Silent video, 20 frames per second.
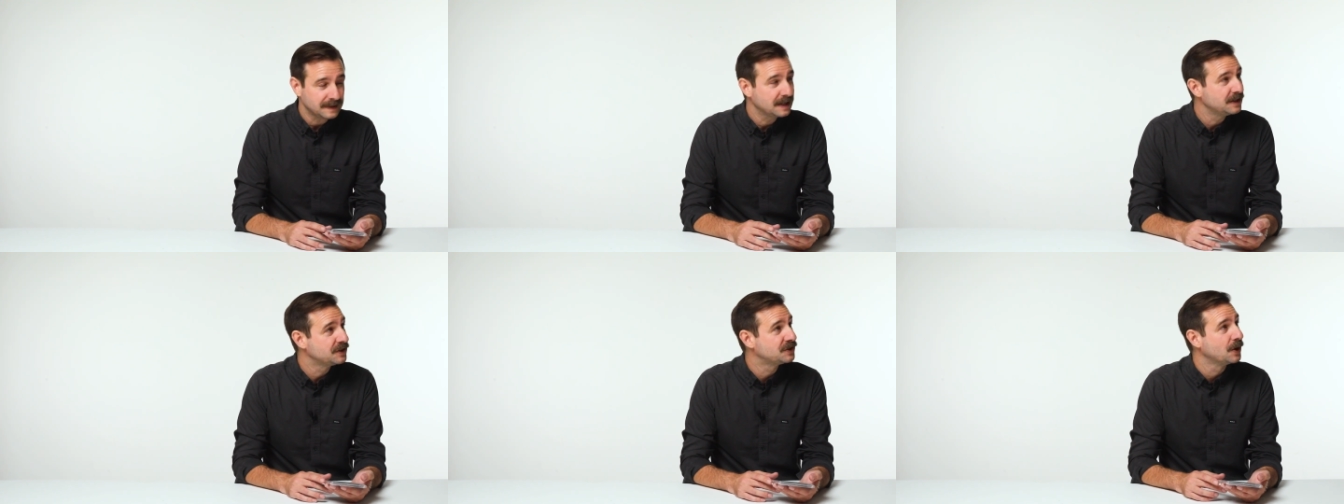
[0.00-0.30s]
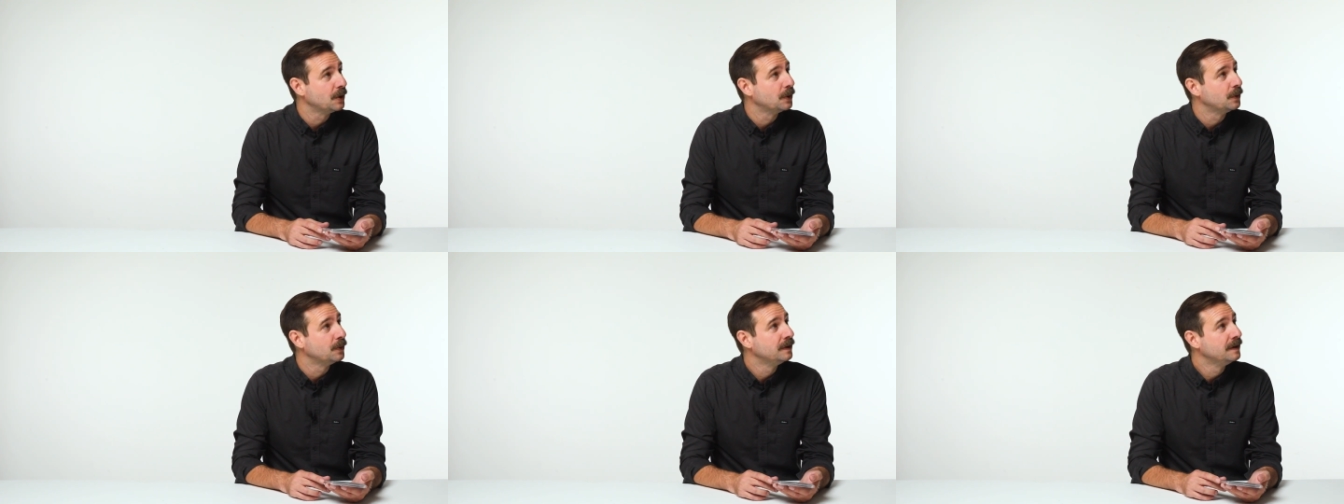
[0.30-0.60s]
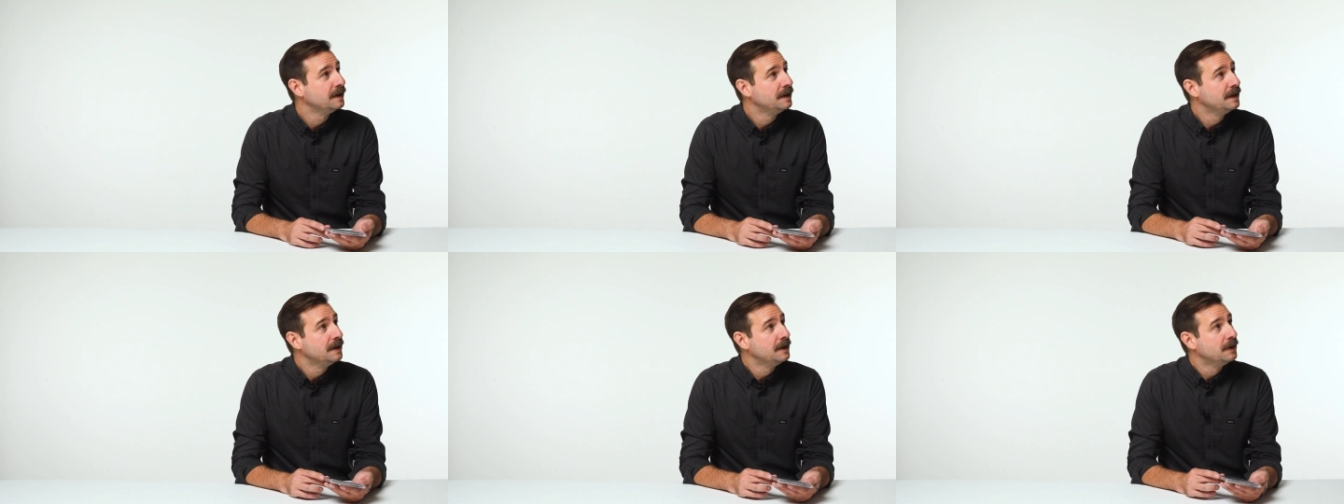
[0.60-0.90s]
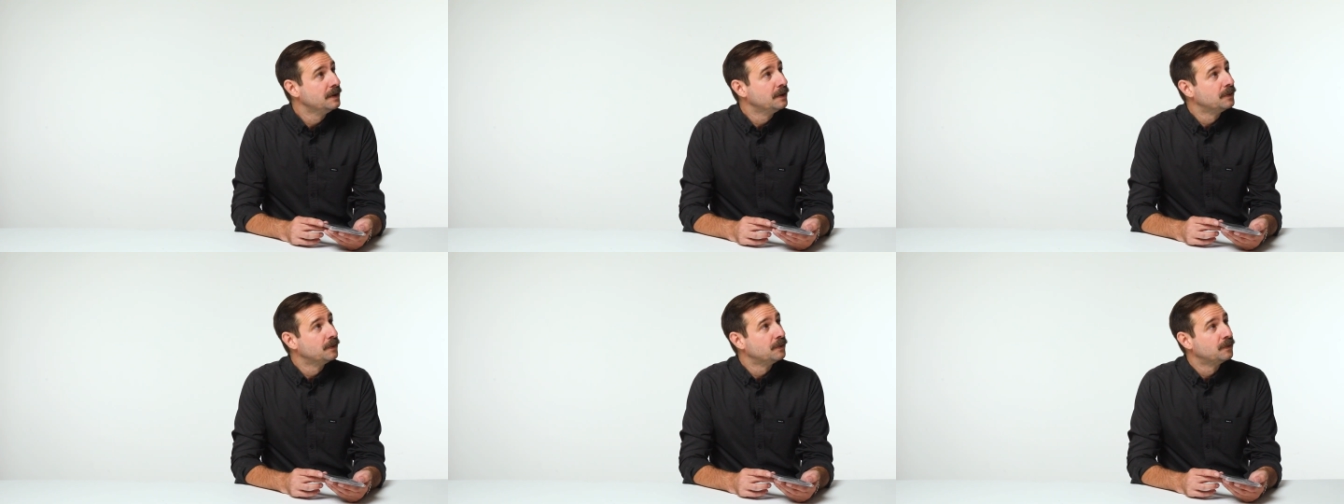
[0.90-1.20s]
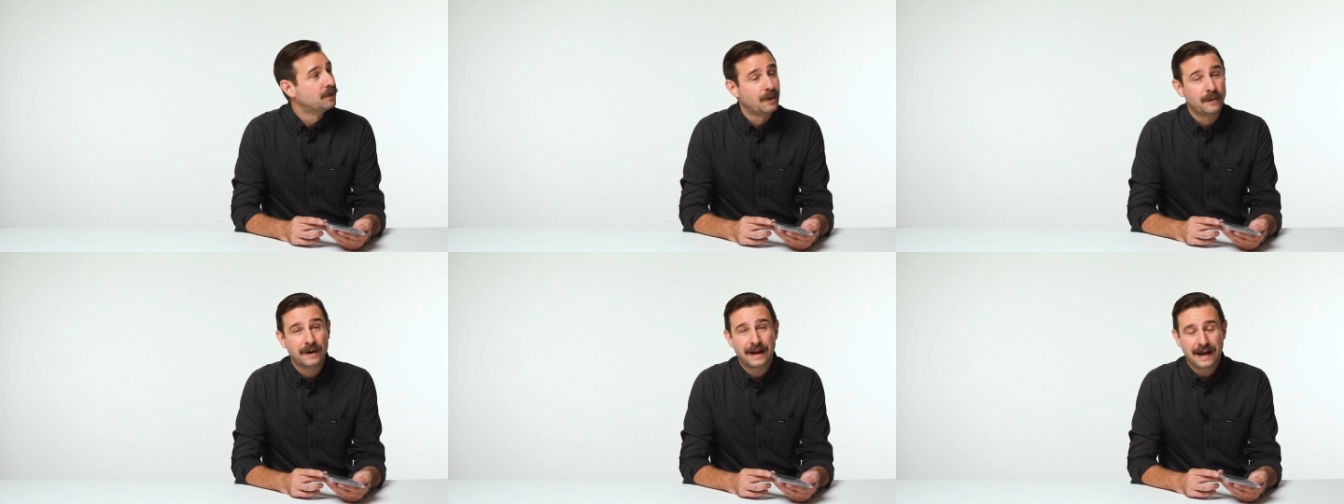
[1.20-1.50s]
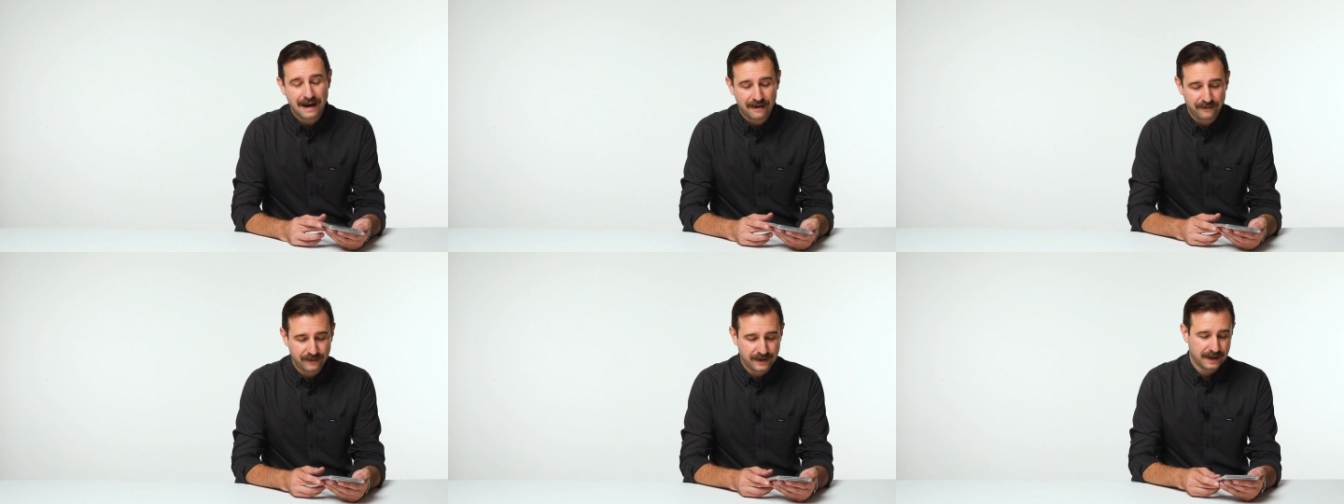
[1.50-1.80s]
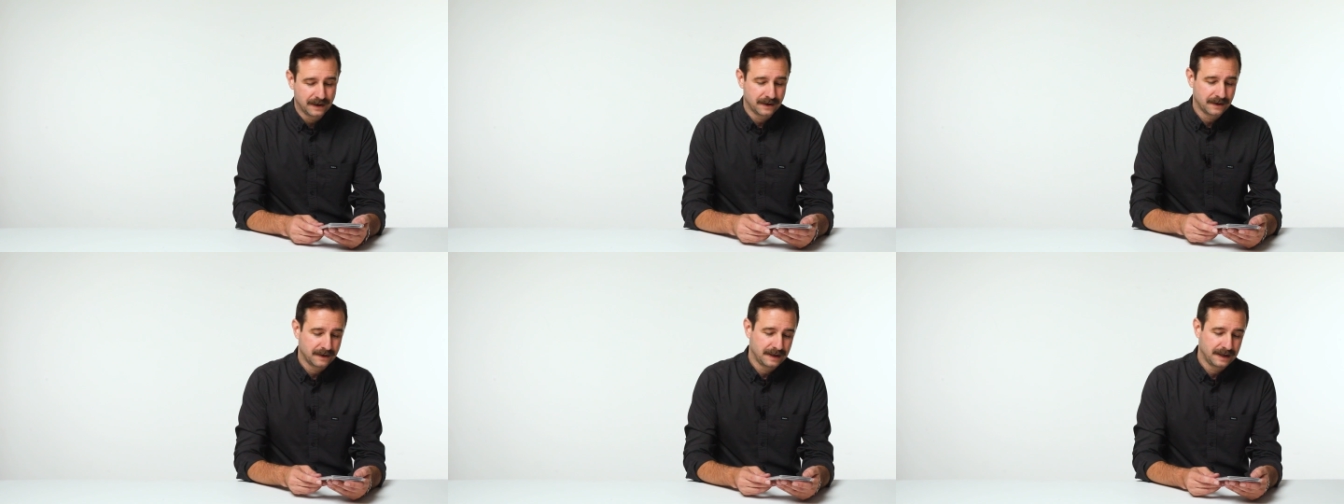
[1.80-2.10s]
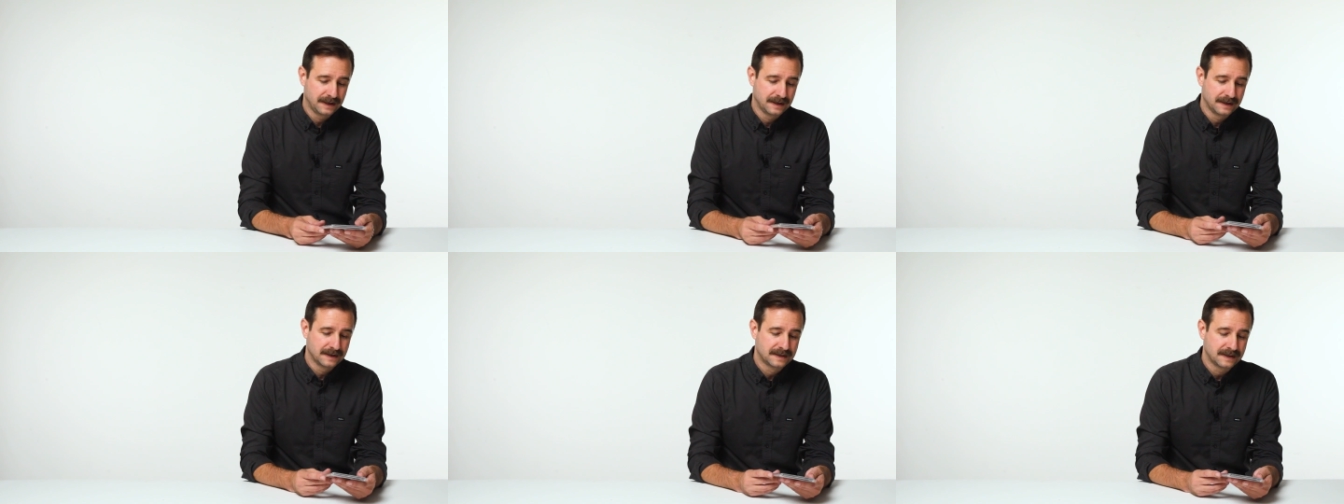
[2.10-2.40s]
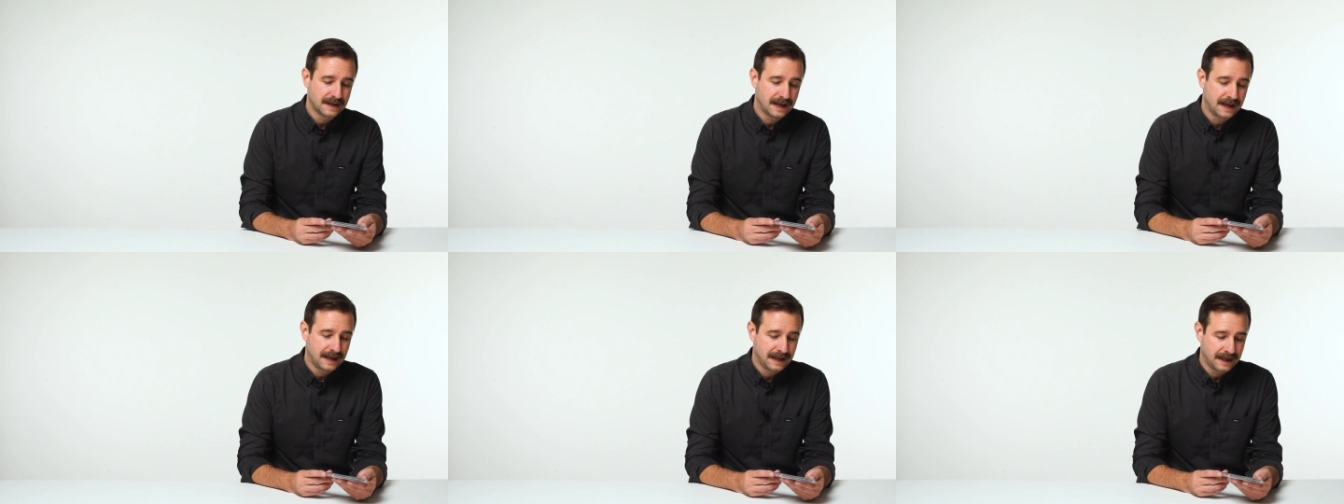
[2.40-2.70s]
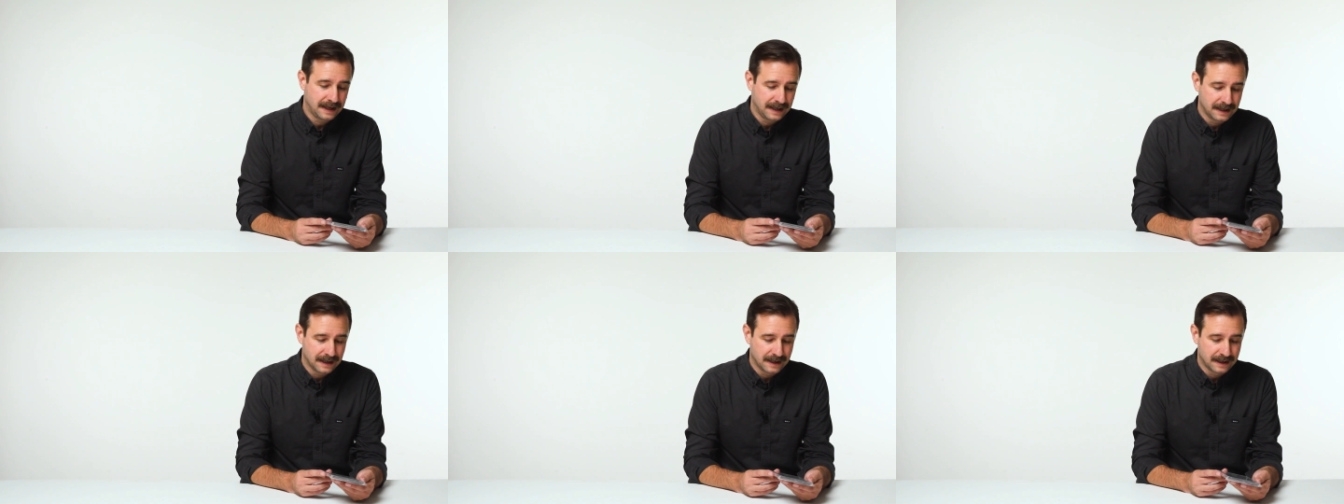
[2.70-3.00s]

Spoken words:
so what we have here is a